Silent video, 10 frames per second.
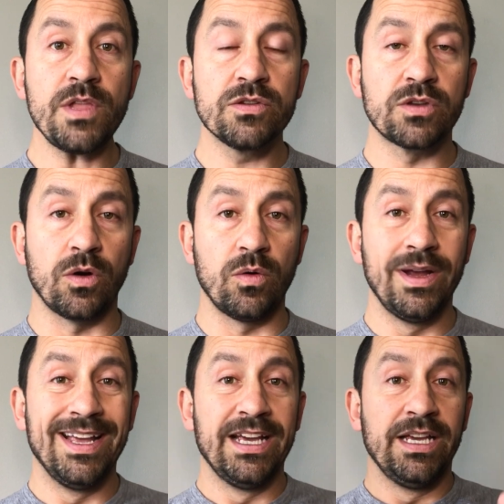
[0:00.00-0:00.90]
So,
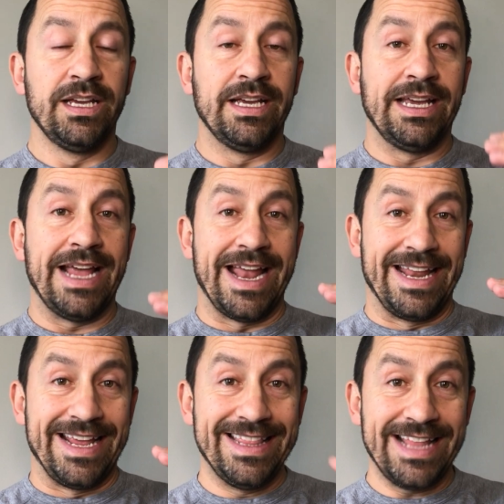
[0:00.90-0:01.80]
and
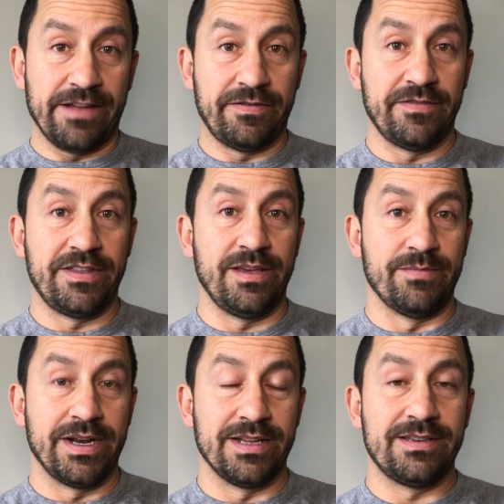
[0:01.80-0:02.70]
in that 15
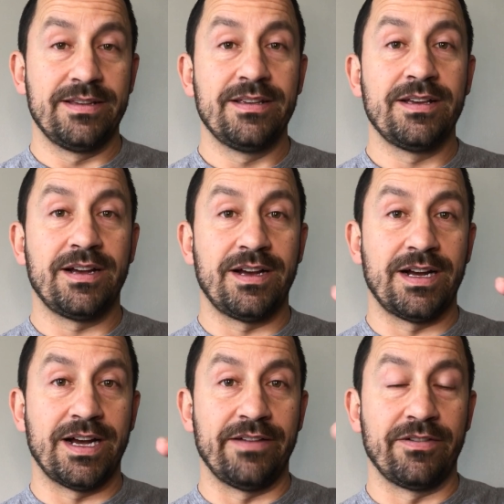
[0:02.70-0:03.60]
minutes,
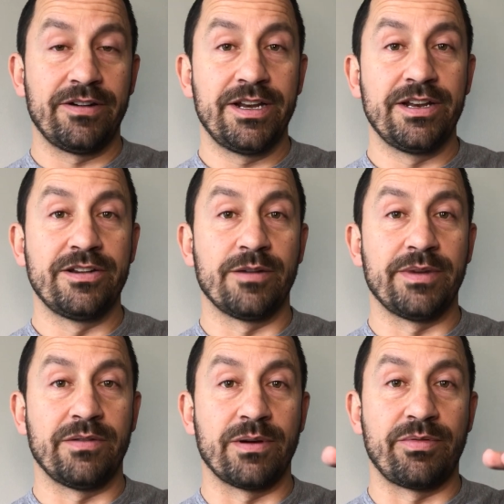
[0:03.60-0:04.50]
I've already
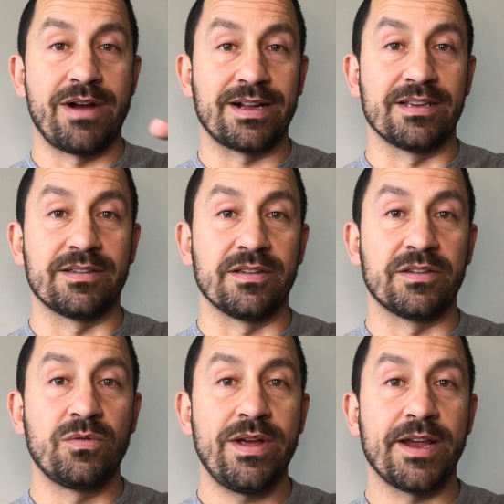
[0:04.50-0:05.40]
determined I want to practice the
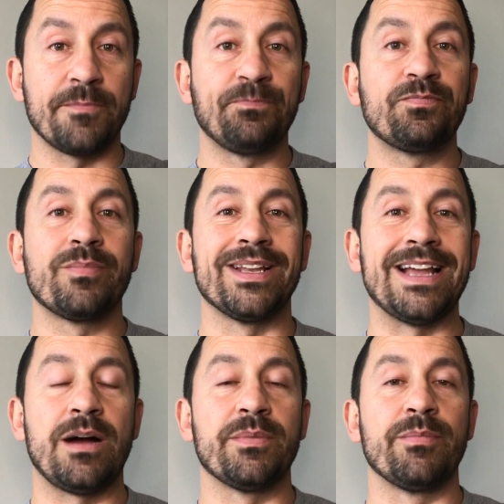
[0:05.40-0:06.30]
swing, but
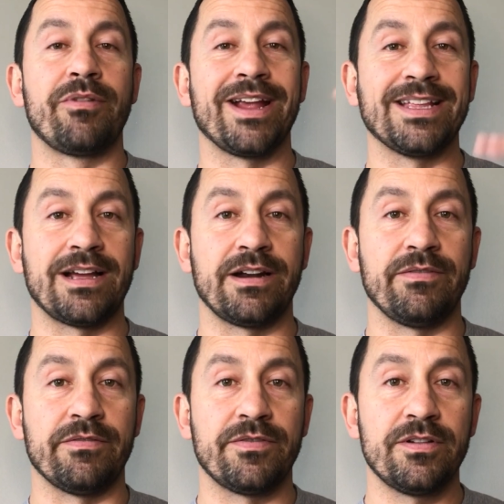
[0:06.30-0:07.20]
now I'm going to break it down
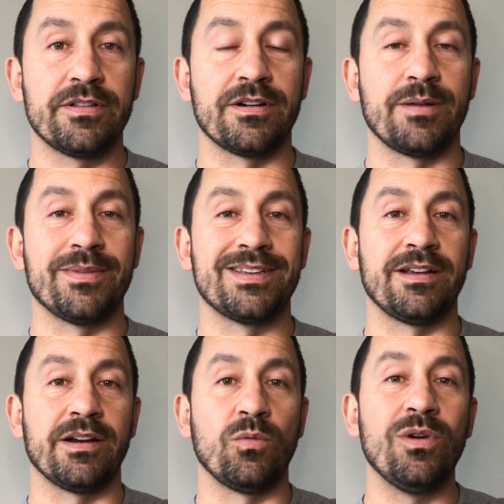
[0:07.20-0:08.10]
even further and I'm going to say,
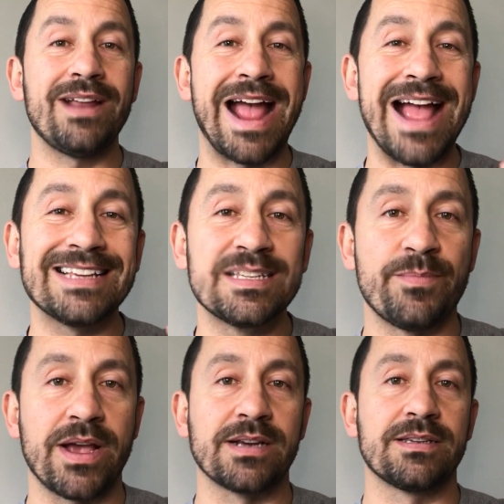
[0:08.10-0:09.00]
all right, what
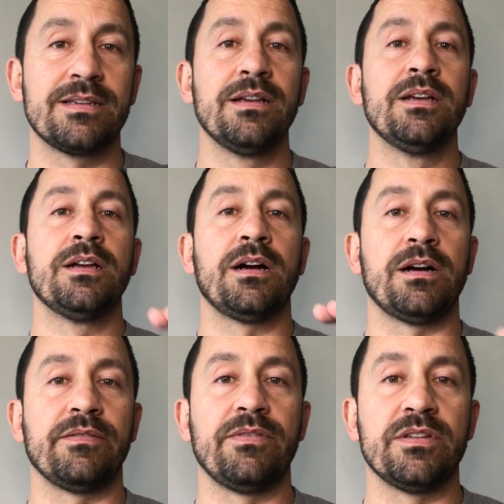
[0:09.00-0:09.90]
aspects
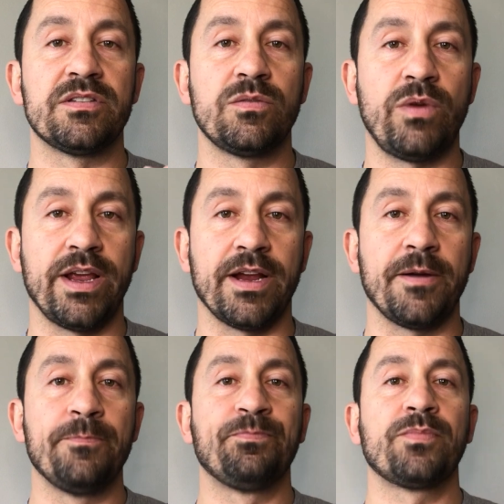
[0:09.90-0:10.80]
of the swing
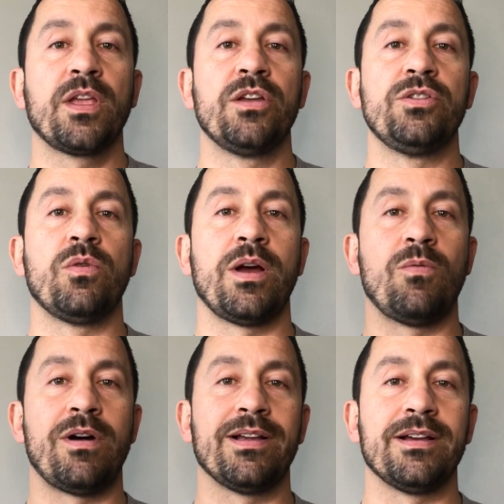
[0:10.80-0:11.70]
do I
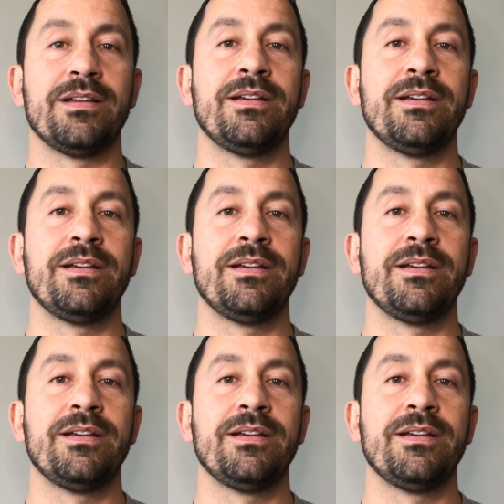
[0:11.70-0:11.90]
want to